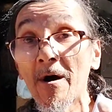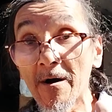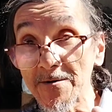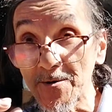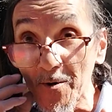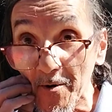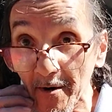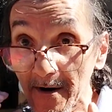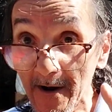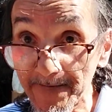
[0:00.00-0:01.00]

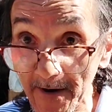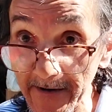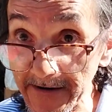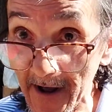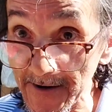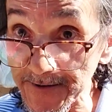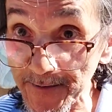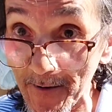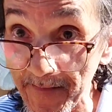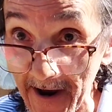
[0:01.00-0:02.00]
hardcore, very
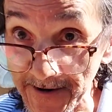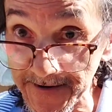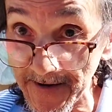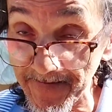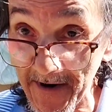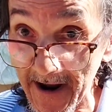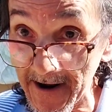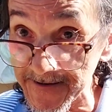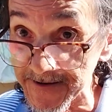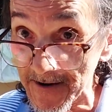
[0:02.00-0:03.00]
knowledgeable, passionate
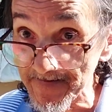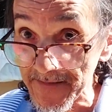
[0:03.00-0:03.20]
fans,